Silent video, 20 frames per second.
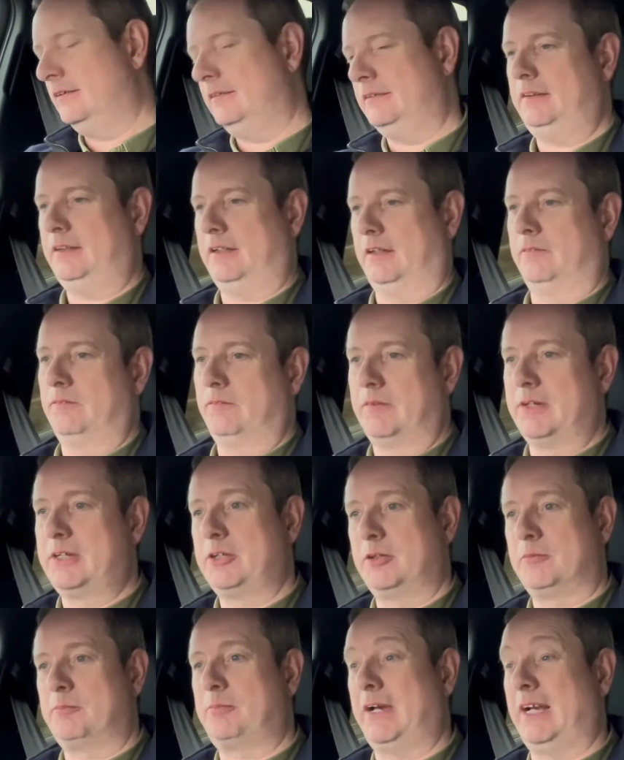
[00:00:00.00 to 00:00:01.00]
you know, we
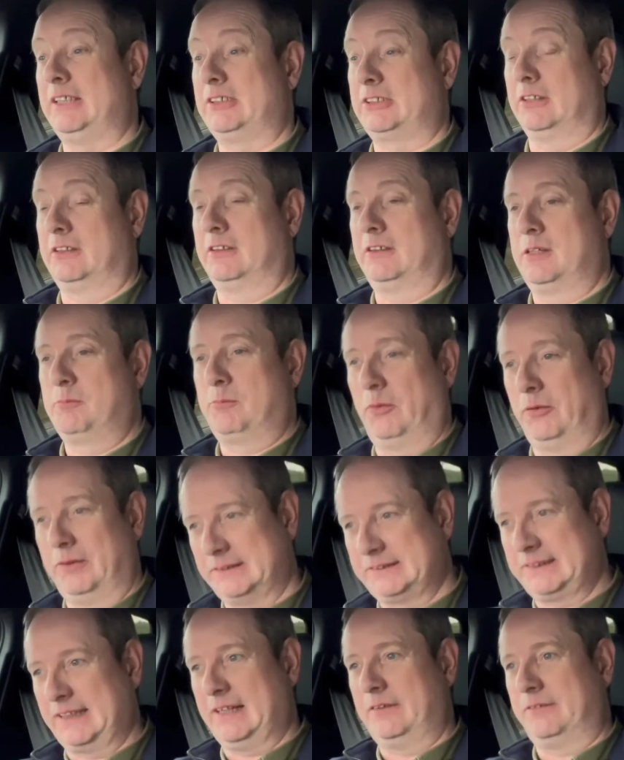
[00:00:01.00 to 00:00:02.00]
could petulantly
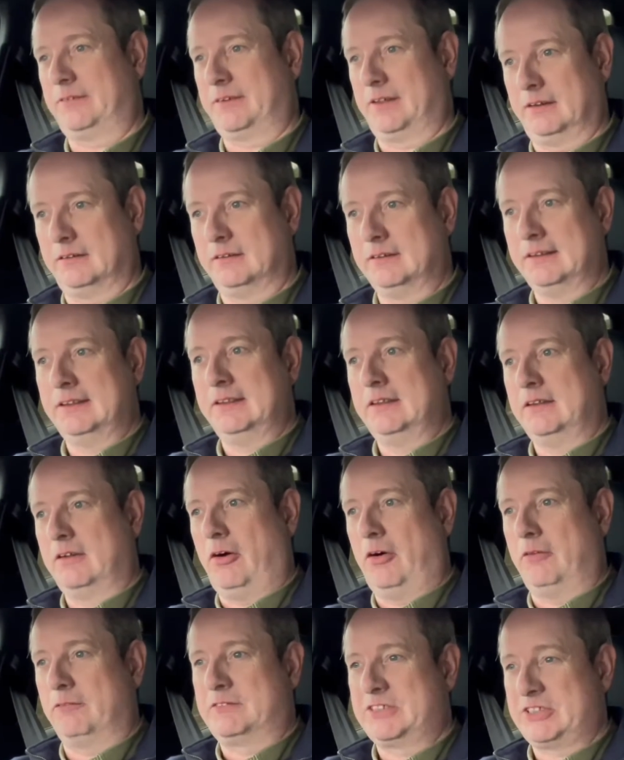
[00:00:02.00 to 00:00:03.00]
point out that
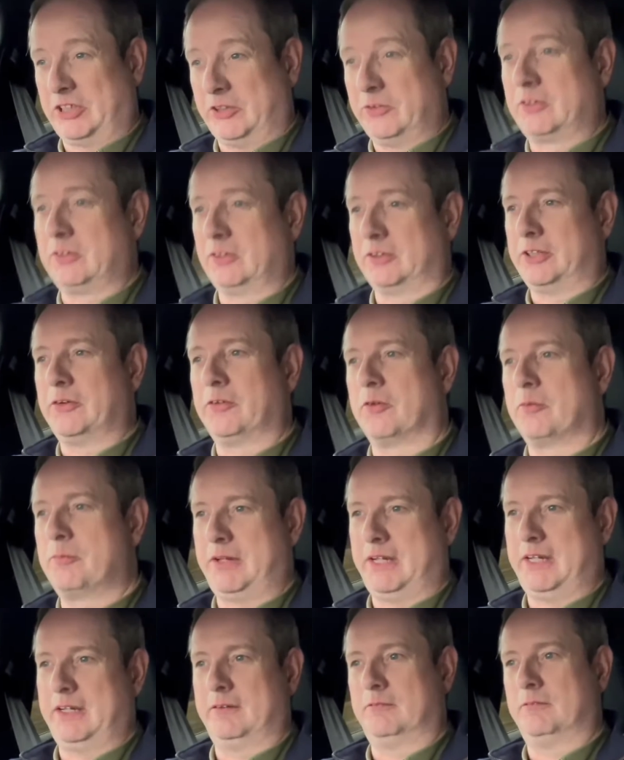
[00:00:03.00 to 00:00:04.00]
of total
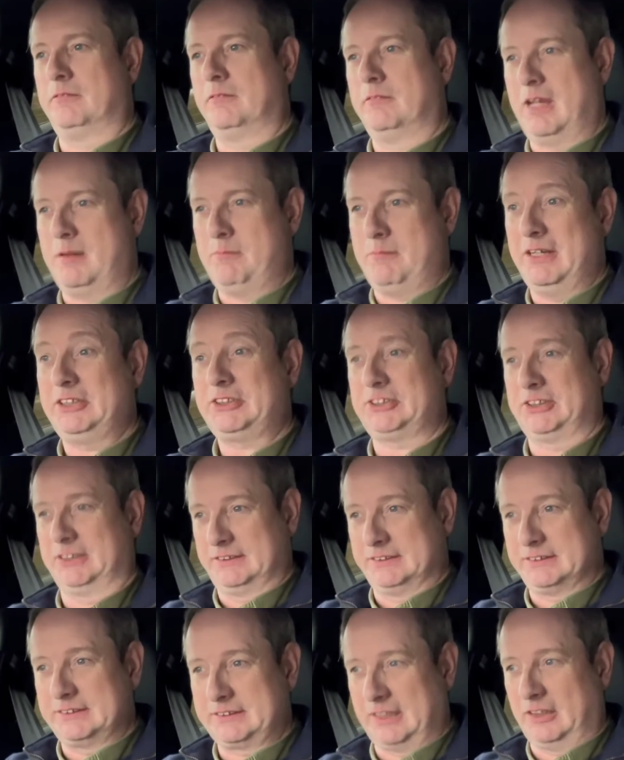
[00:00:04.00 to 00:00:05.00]
European
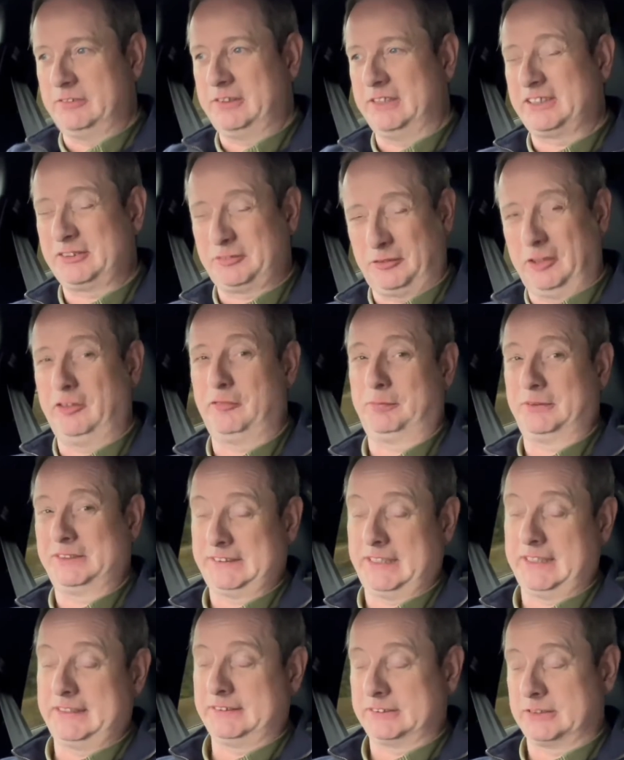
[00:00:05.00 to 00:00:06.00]
emissions, only
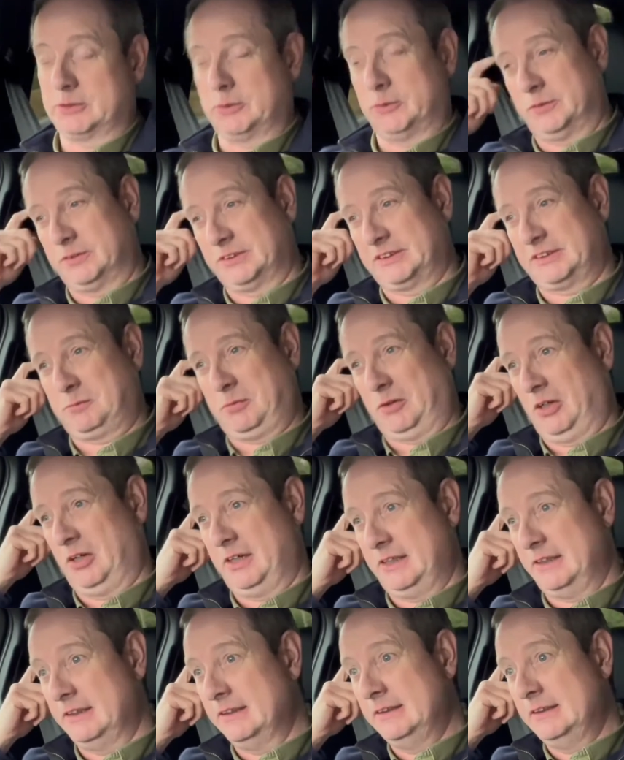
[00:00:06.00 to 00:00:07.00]
12% are caused
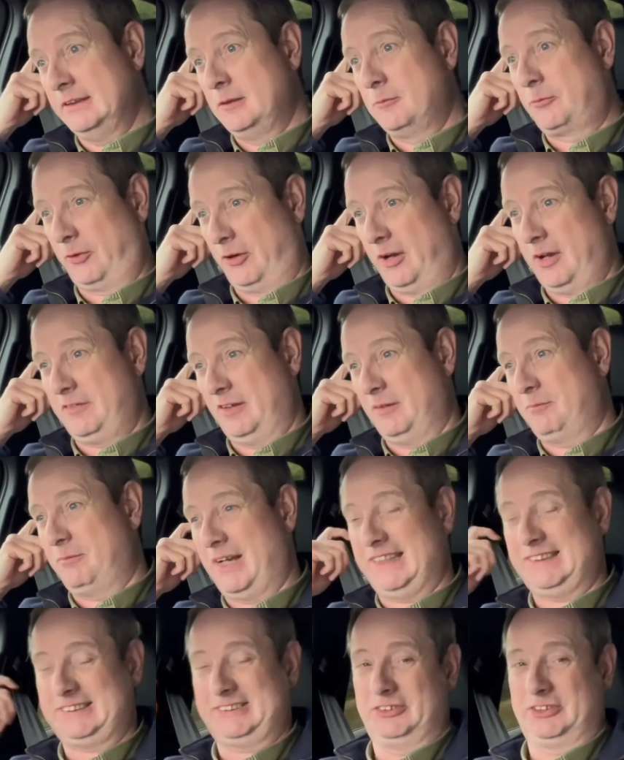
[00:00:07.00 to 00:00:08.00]
by private
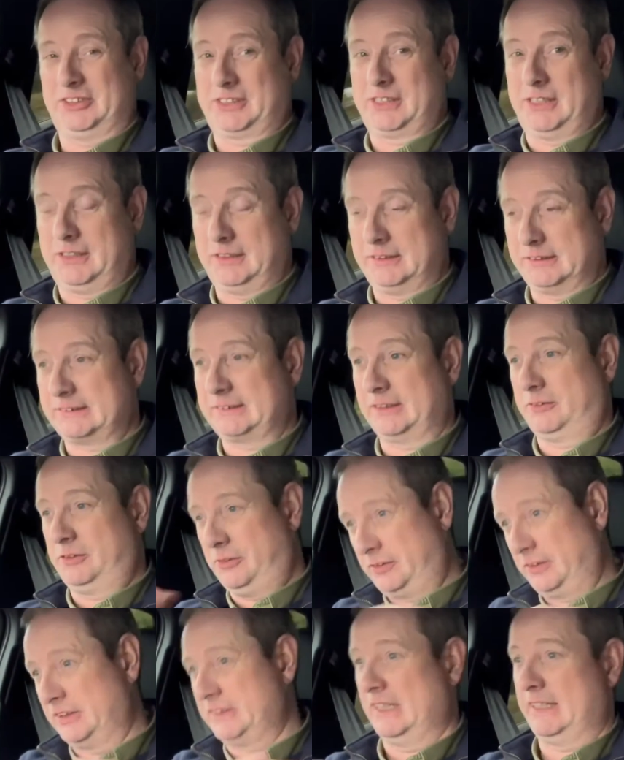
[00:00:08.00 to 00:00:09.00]
passenger cars. So
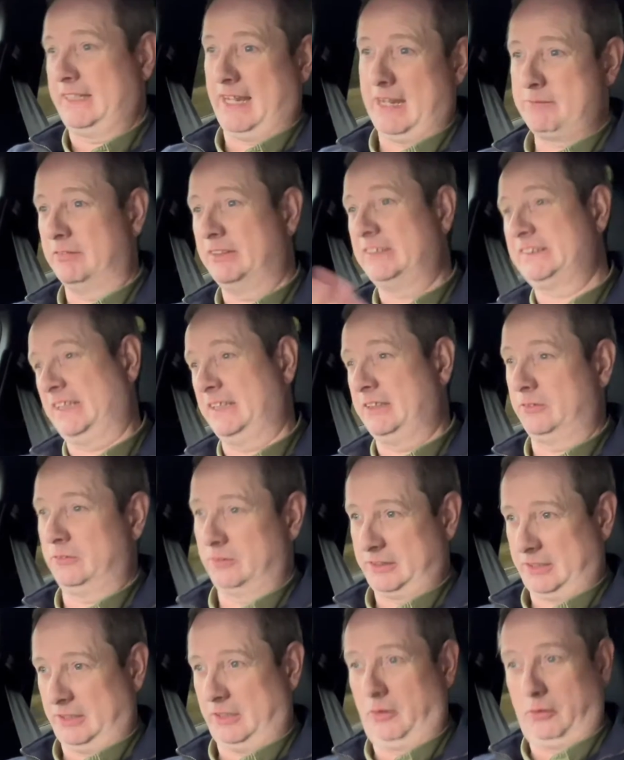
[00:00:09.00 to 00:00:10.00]
you could take every single
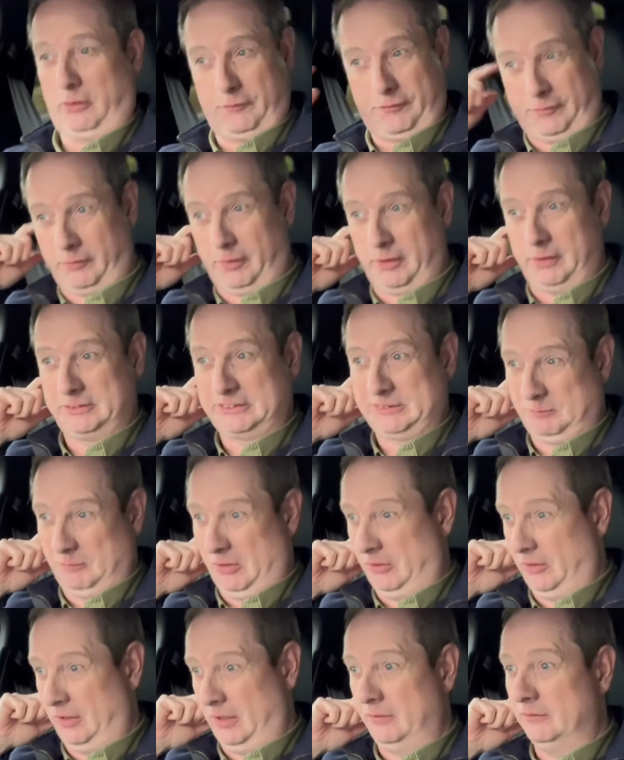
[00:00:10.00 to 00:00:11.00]
car off the road
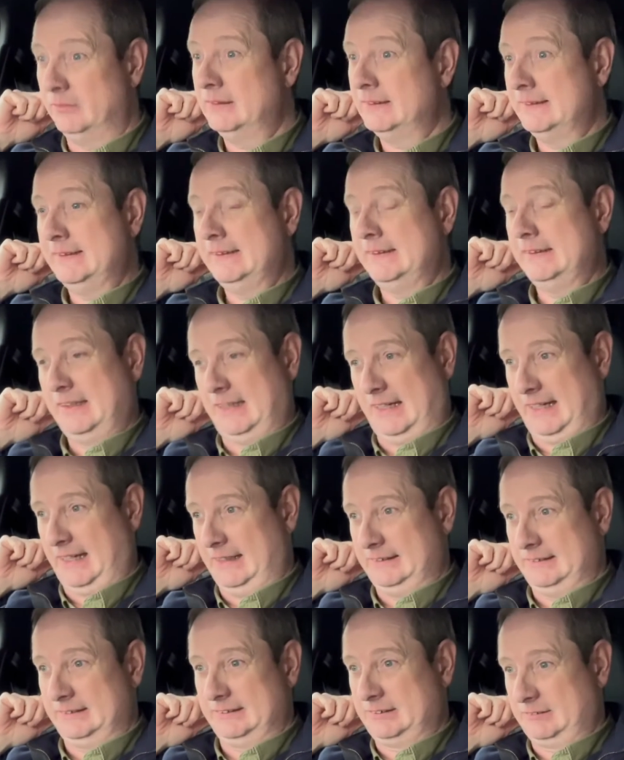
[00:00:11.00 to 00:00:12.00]
tomorrow
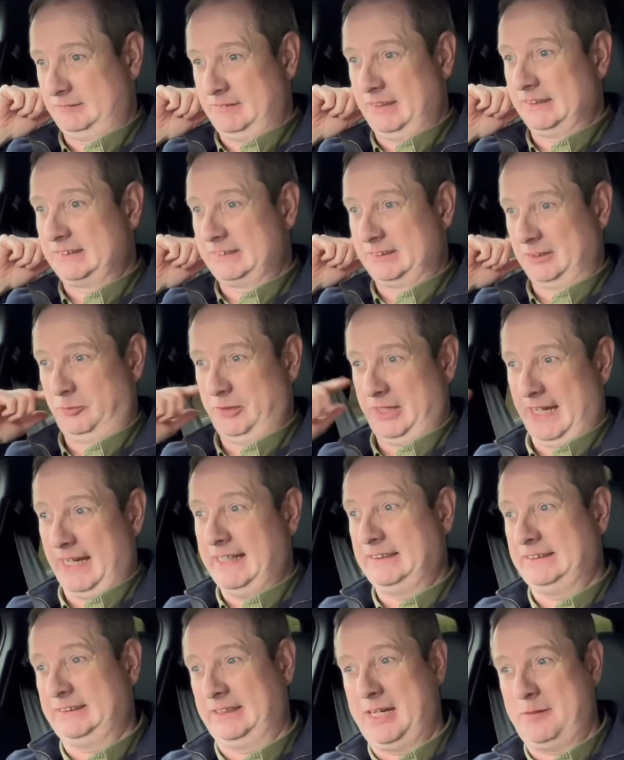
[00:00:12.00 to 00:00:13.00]
and there'd still be
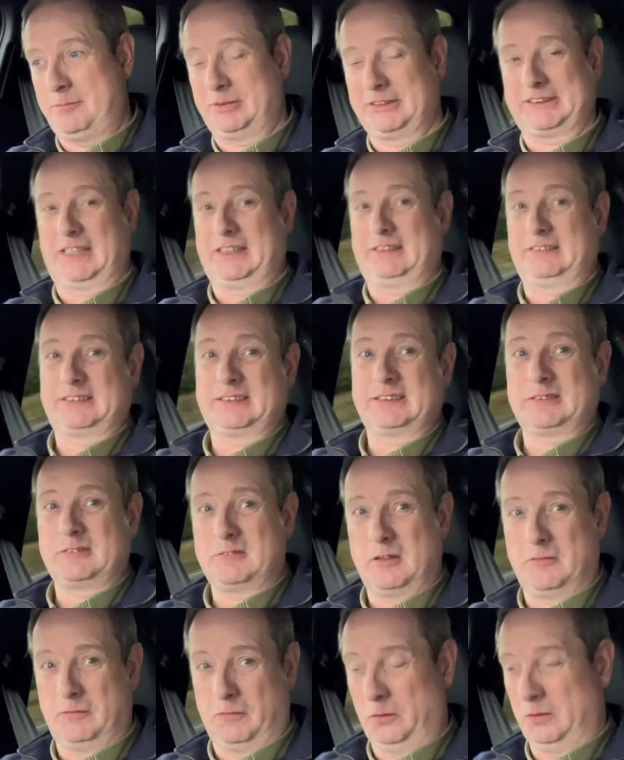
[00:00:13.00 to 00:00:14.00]

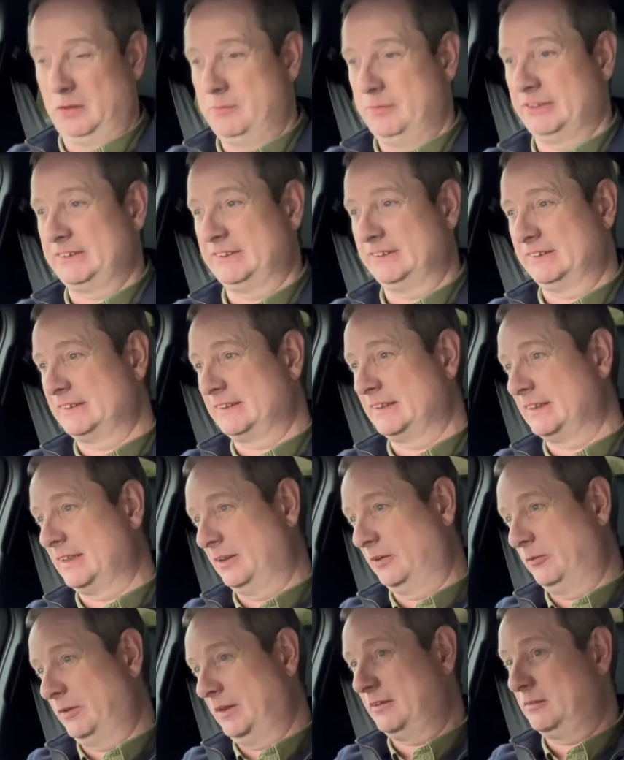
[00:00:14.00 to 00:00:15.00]
88% of all emissions to
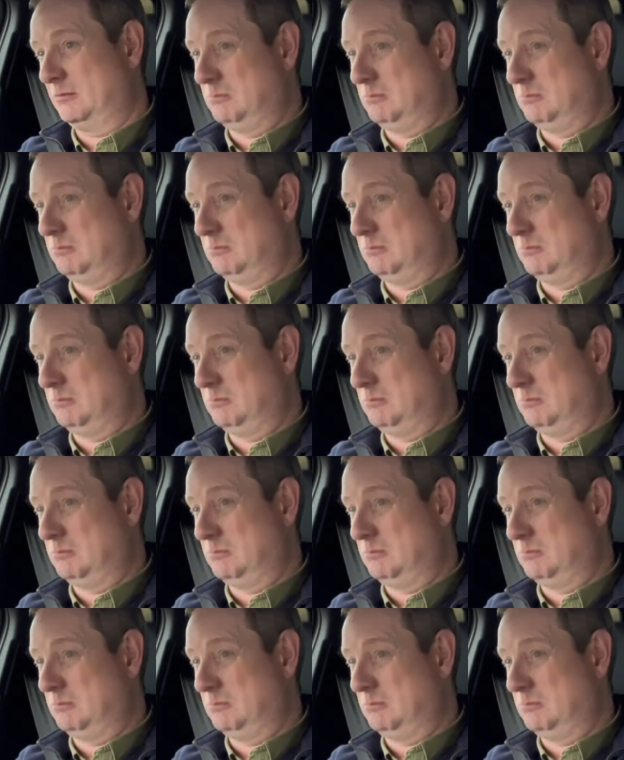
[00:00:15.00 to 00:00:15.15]
deal with.